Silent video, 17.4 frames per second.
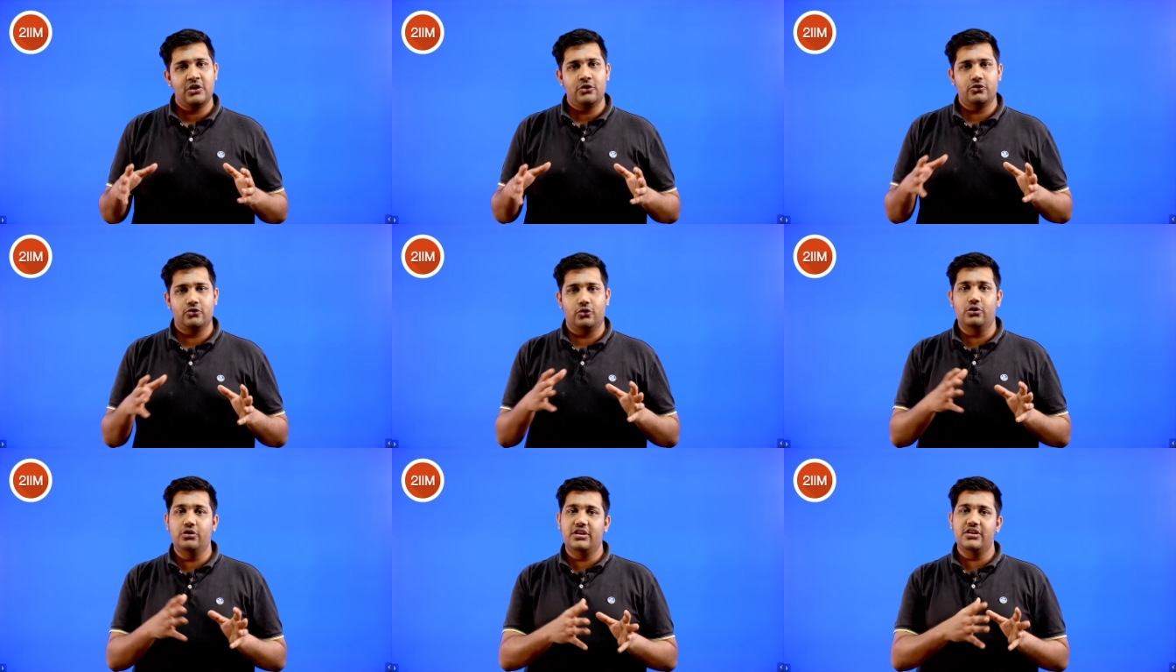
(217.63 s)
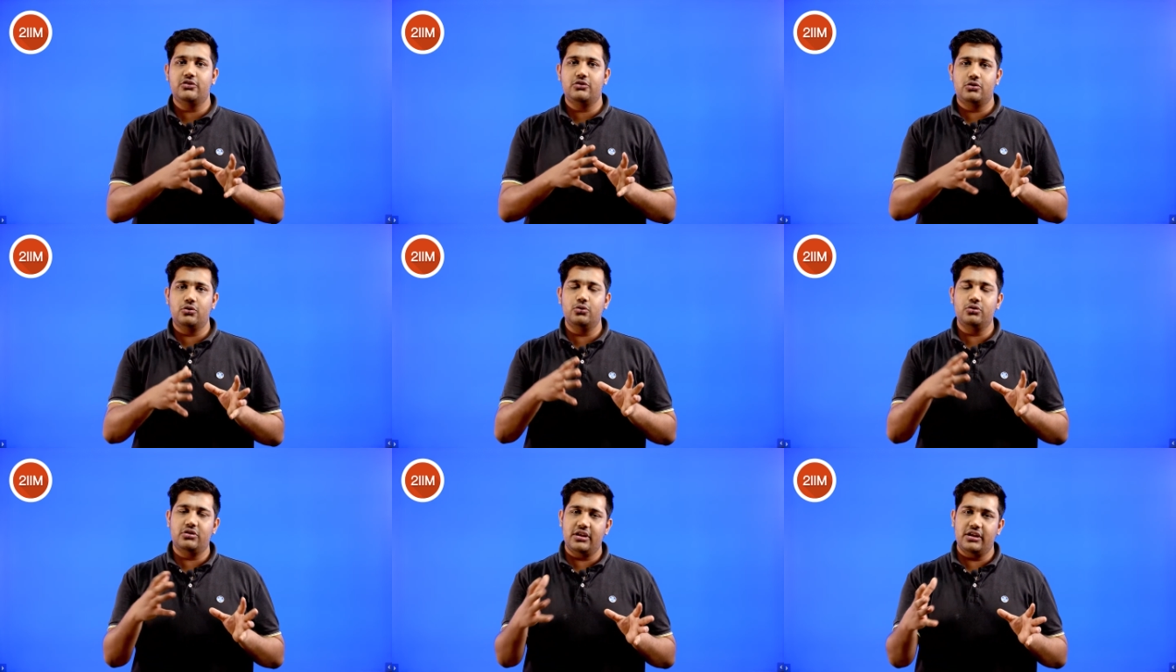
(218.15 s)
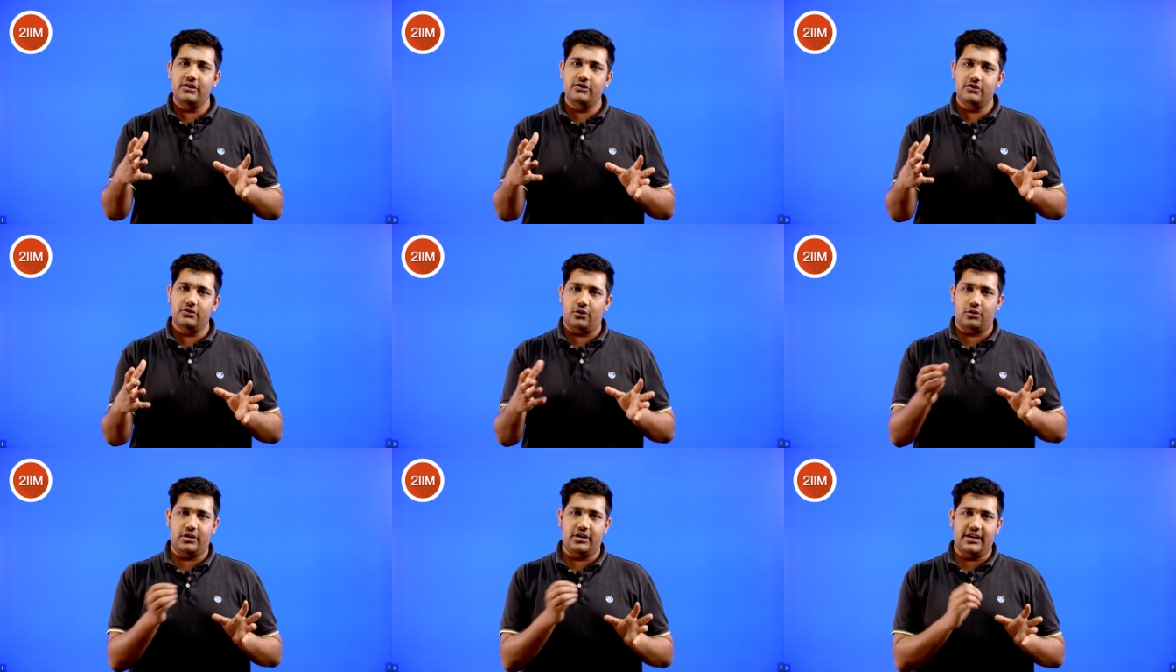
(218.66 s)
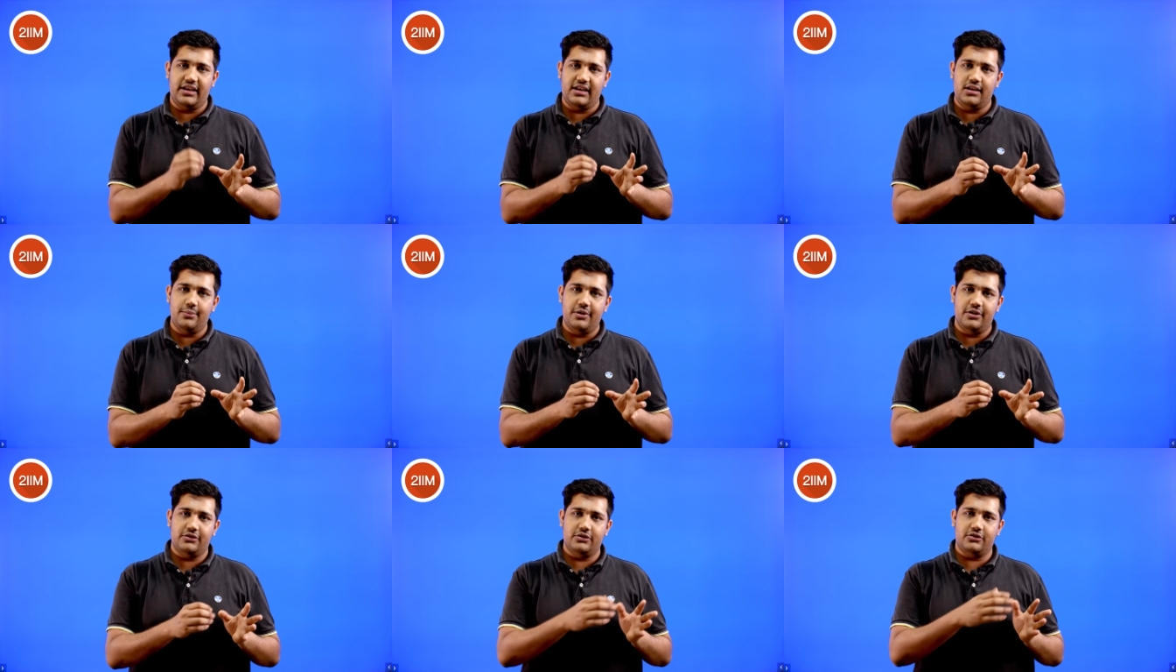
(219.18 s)
So these two things on a daily
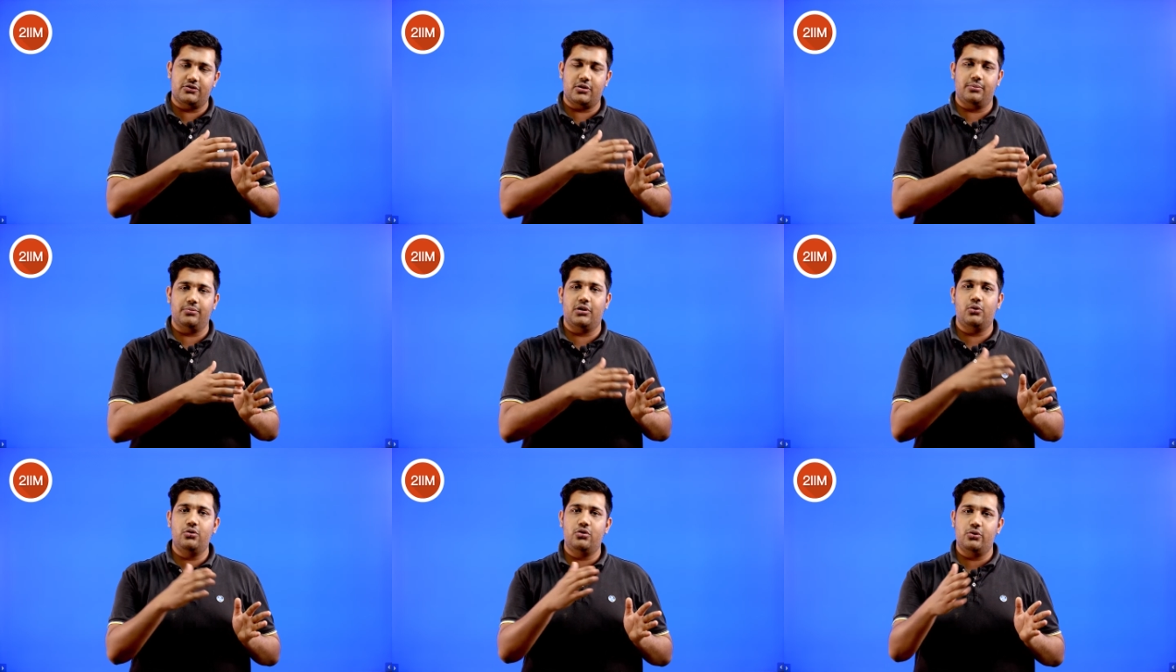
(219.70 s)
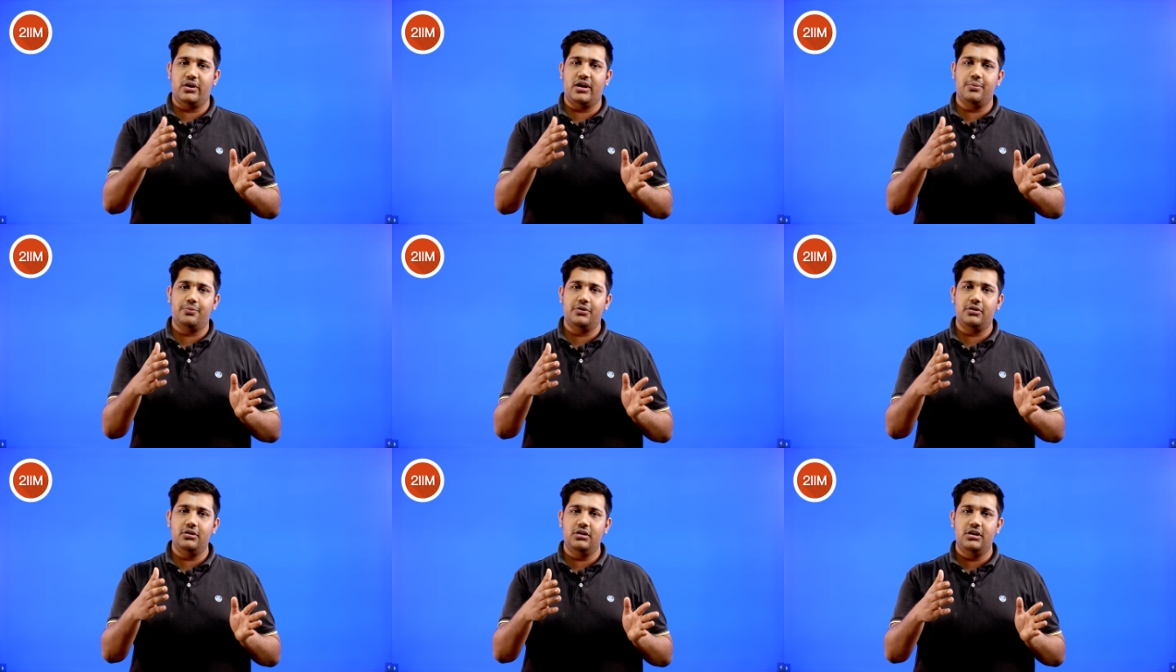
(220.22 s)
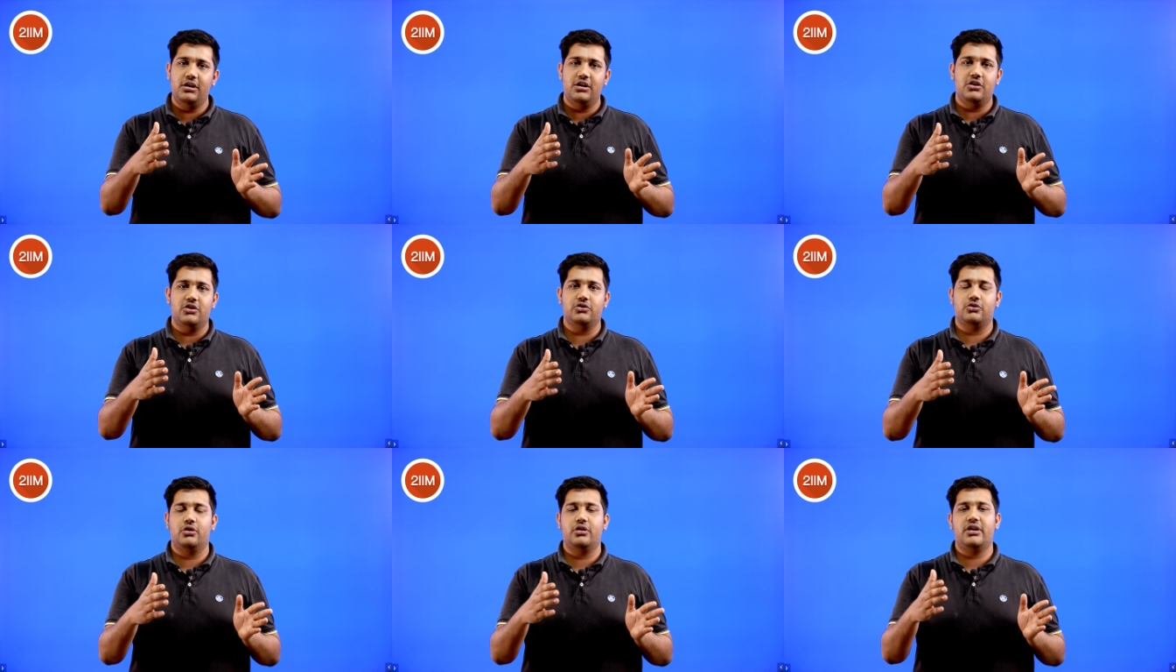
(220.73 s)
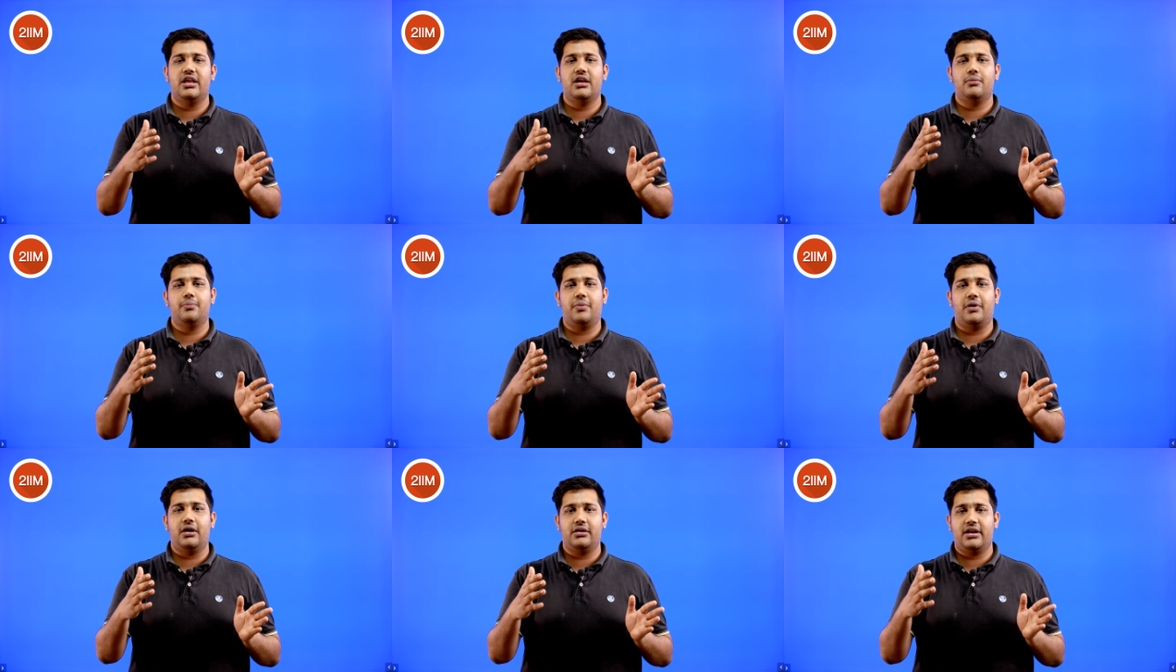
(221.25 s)
basis from now to April is going to take
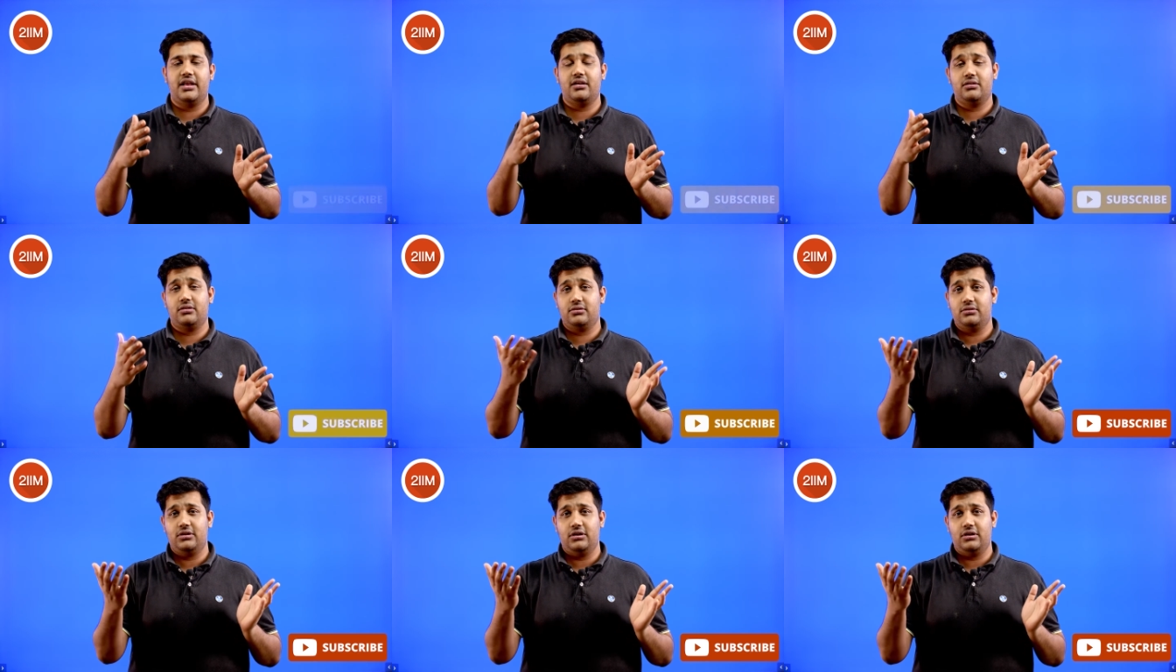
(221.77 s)
take